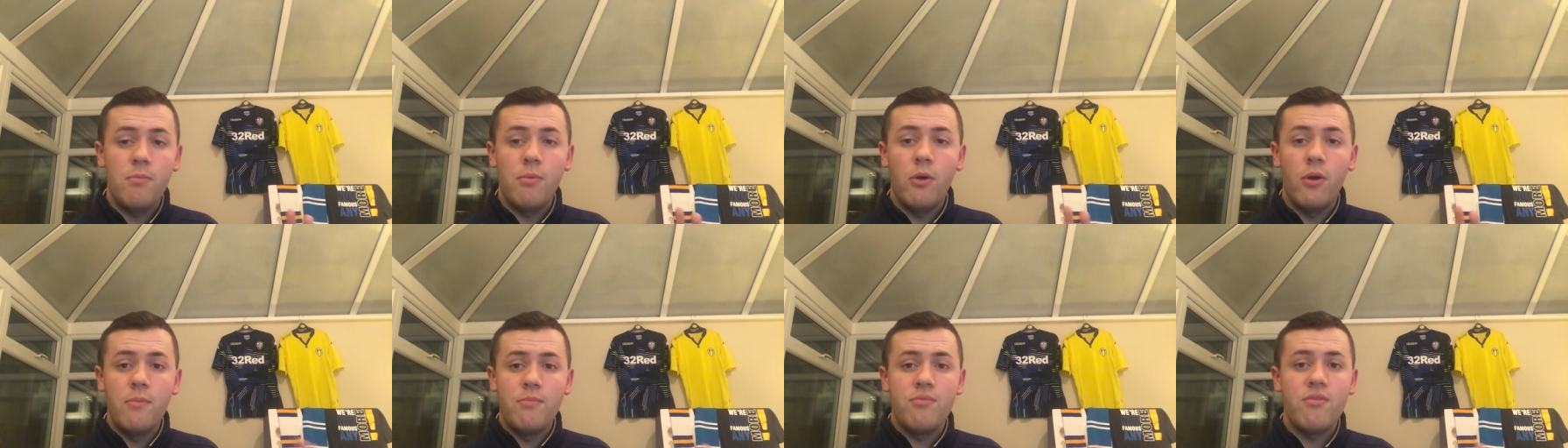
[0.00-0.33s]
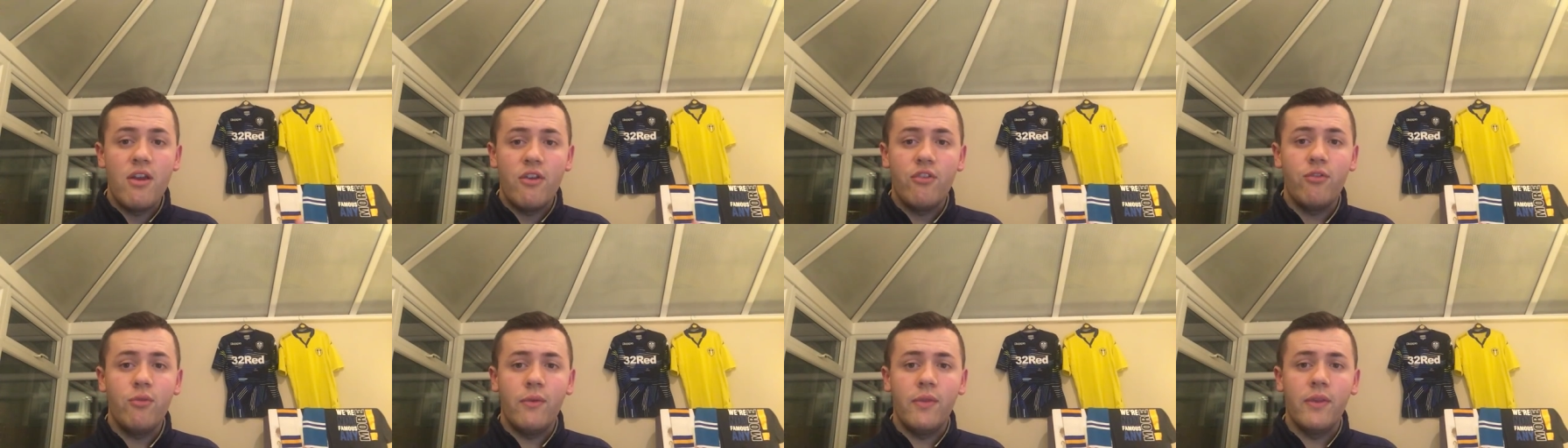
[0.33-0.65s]
putting
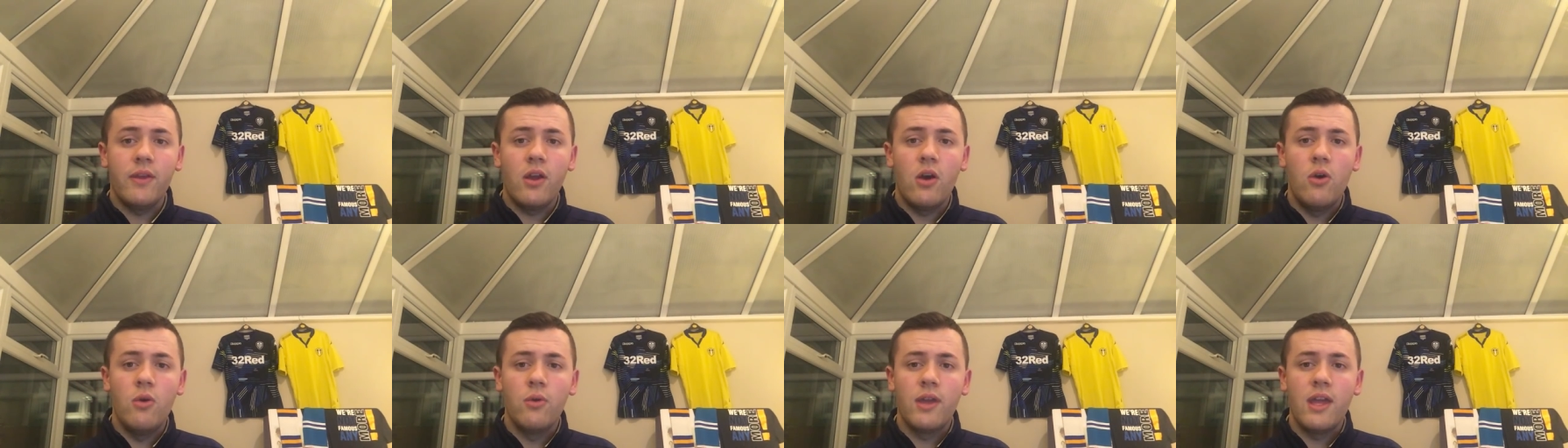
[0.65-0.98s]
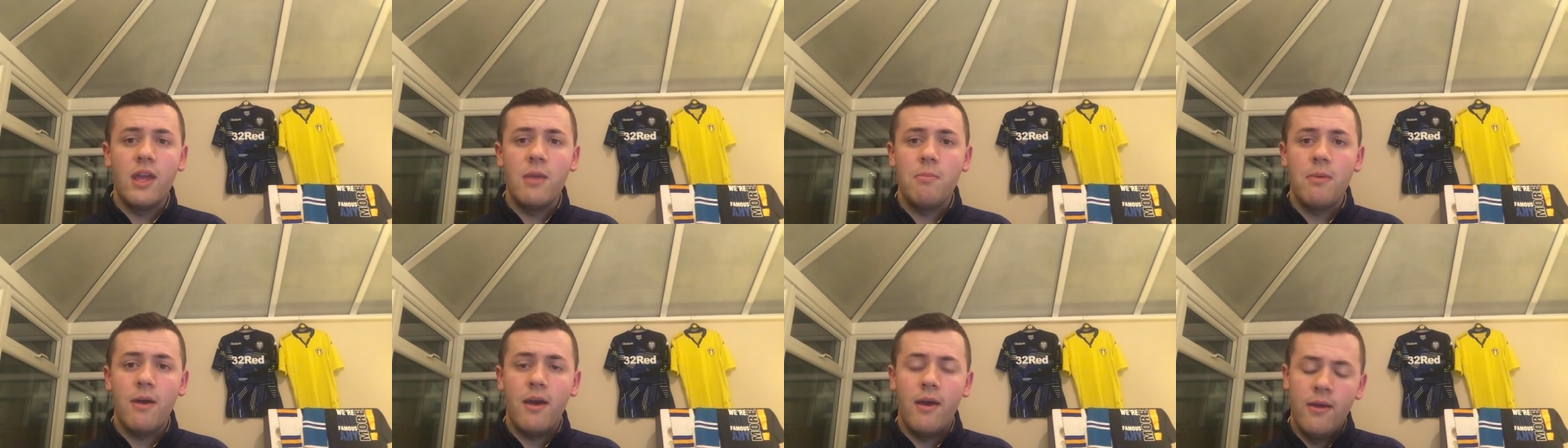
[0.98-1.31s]
pressure on the
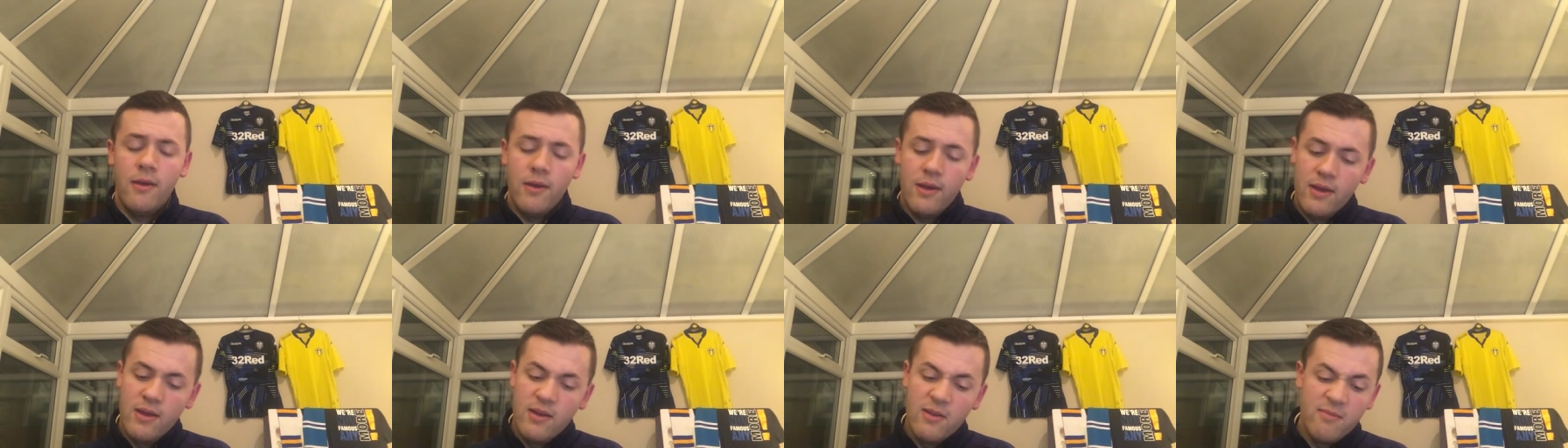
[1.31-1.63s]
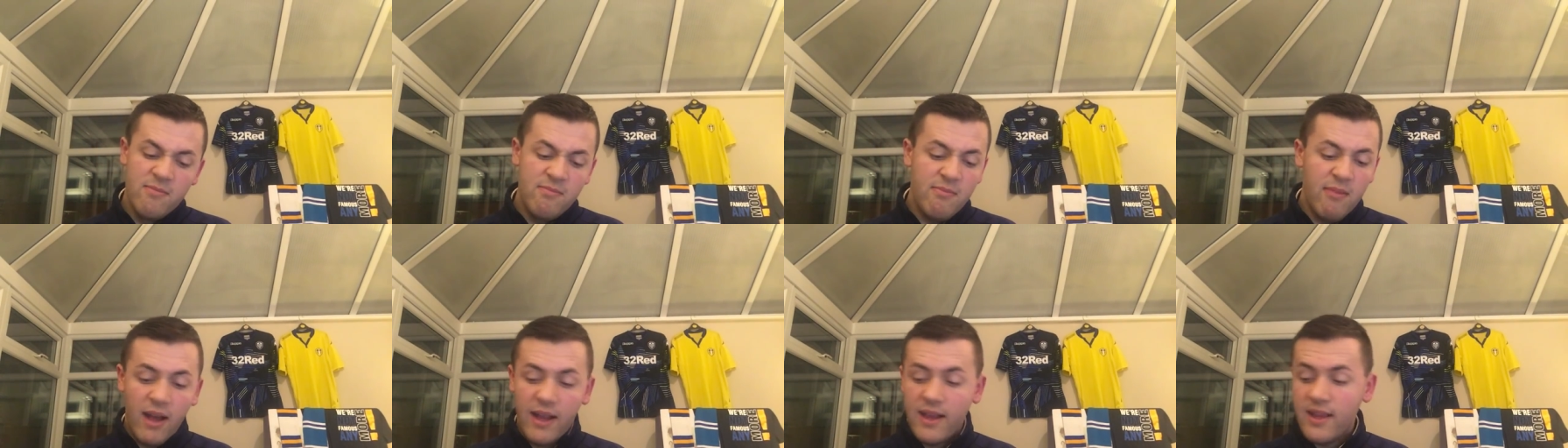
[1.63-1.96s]
goalkeeper,
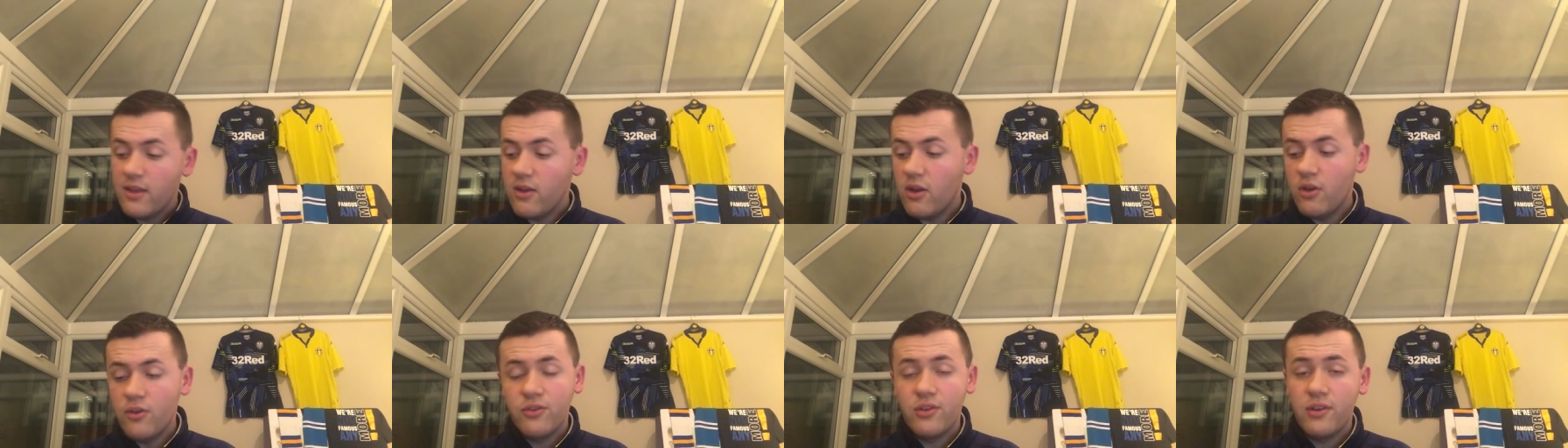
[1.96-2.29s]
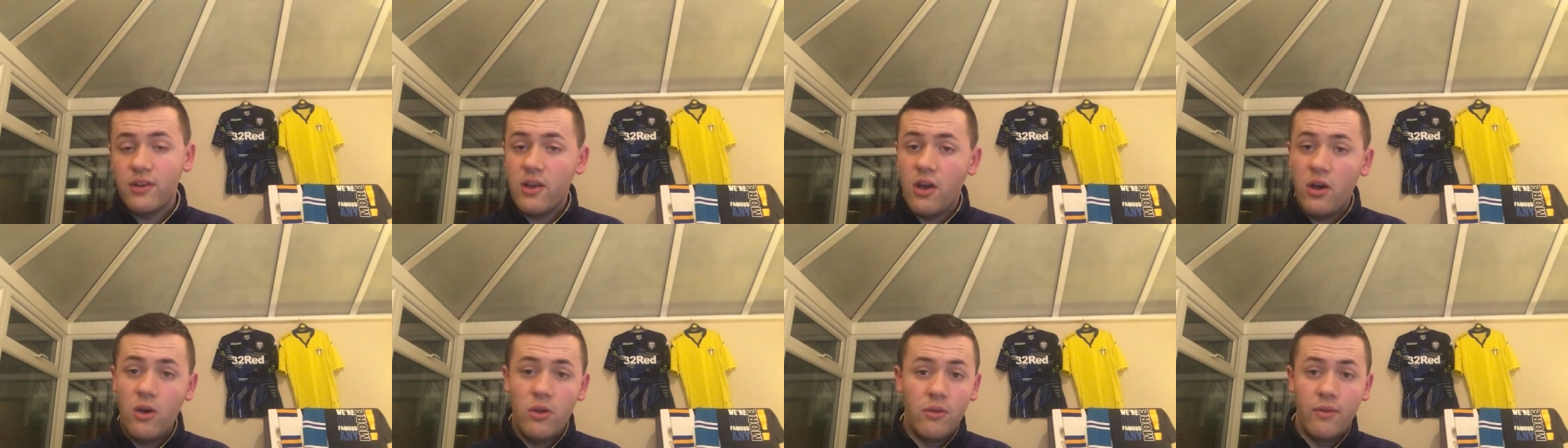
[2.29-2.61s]
and he got us the
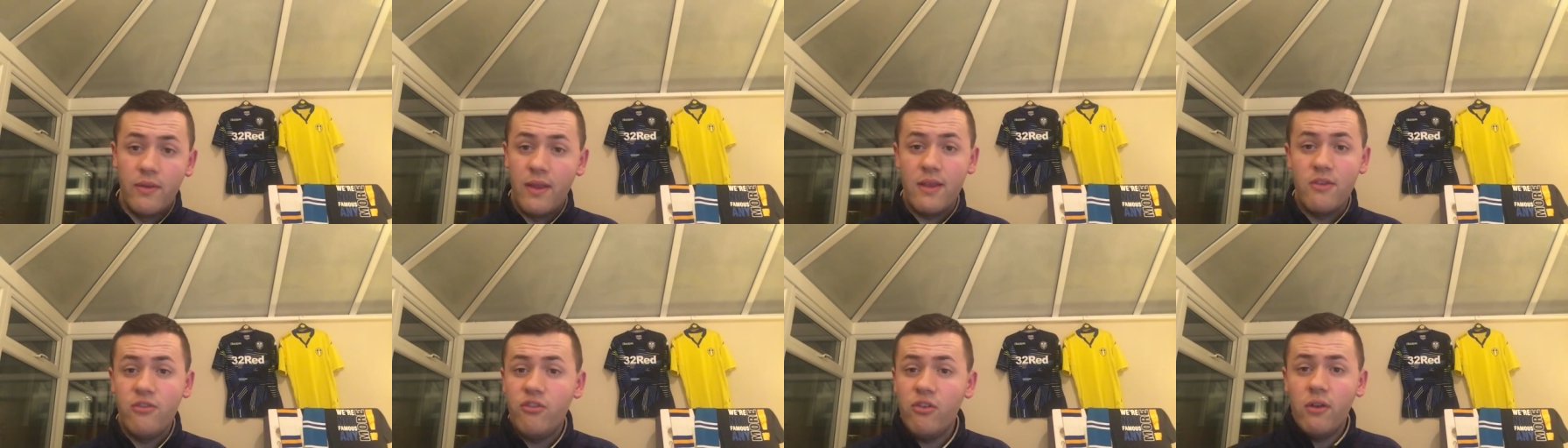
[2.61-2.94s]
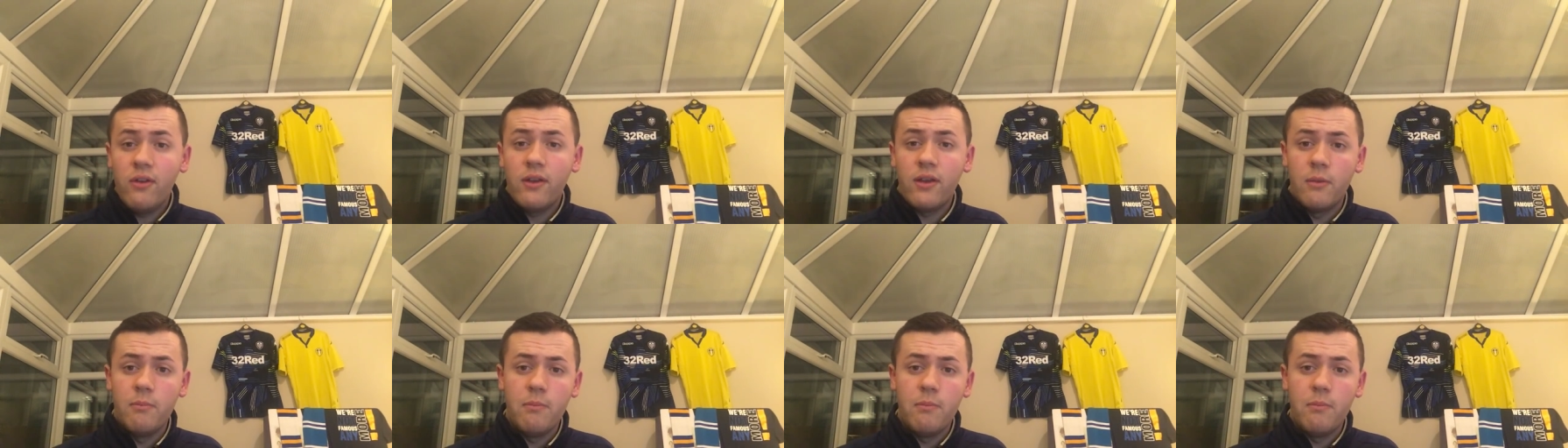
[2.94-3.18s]
goal, and then he showed the